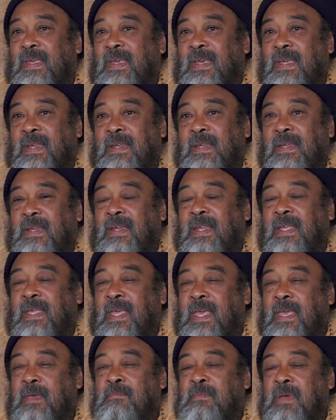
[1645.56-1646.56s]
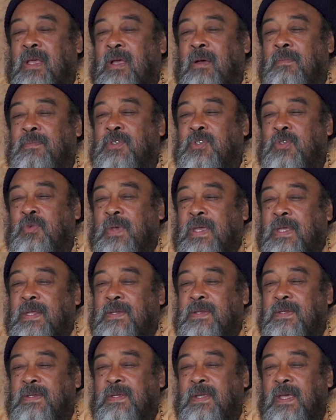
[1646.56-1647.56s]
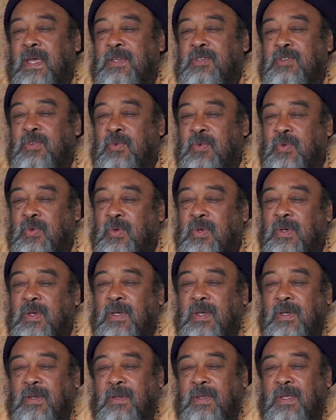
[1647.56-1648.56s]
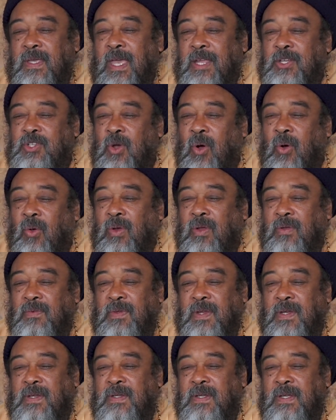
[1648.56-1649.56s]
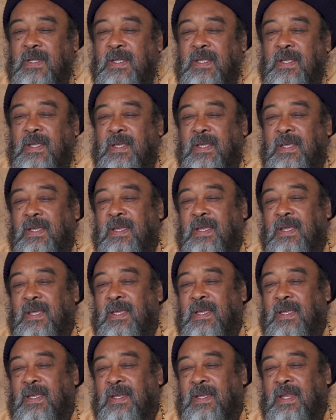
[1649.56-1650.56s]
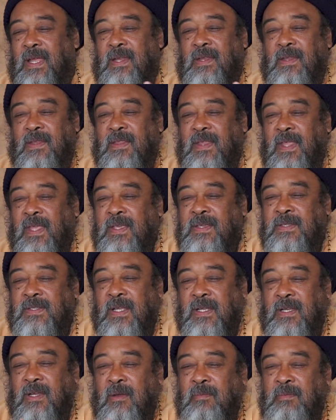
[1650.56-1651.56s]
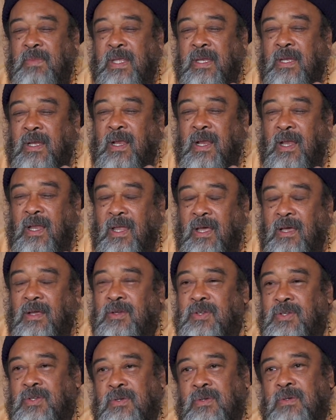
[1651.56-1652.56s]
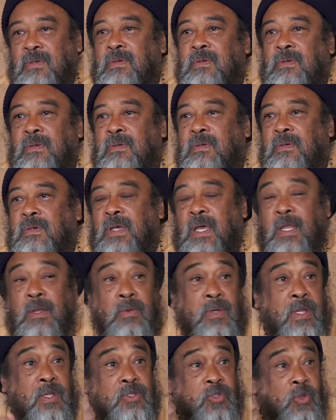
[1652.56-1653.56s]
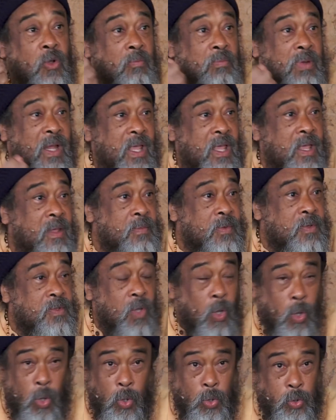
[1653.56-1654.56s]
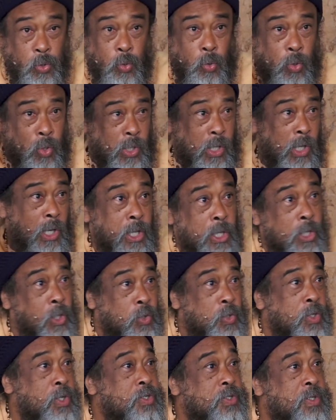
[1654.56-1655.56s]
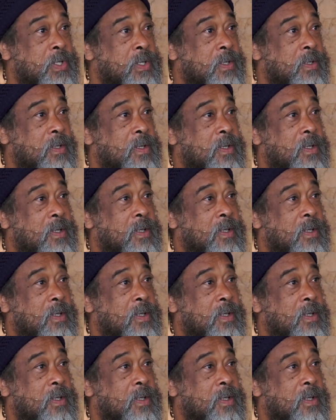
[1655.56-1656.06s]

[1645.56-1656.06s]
And the game becomes sweet as you catch hold of it. That things that are being clung to, and there's no blame. Say, oh, you were clinging to this thing.